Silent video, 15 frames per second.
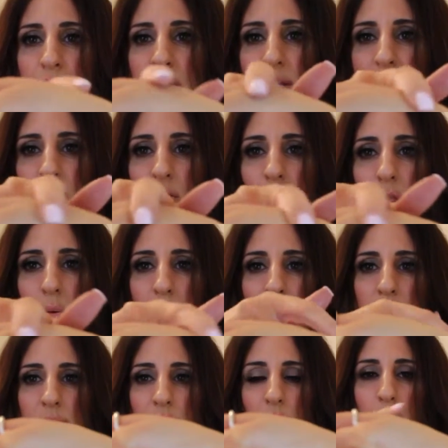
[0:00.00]
blended all the
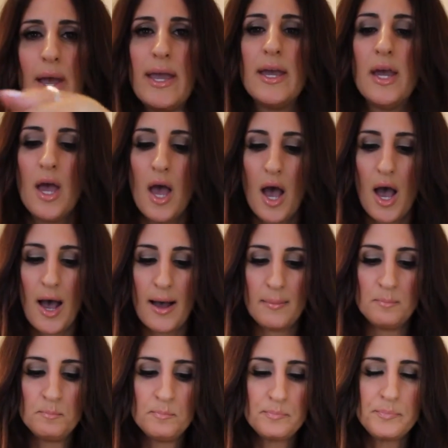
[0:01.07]
way away.
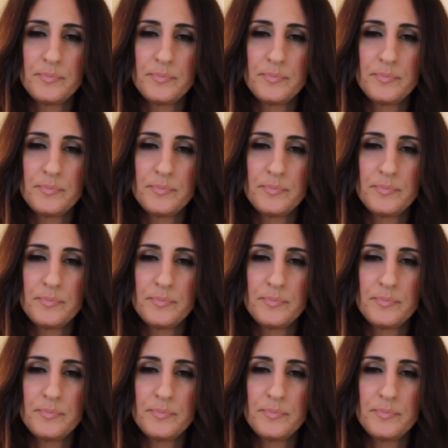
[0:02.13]
Um,